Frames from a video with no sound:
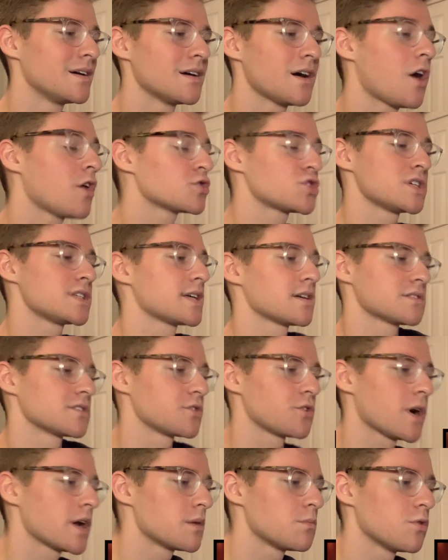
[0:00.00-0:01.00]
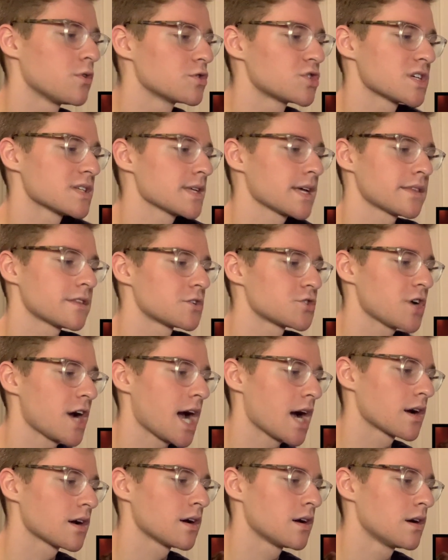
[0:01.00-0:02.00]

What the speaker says: Oh, she sounds incredible, just like the track.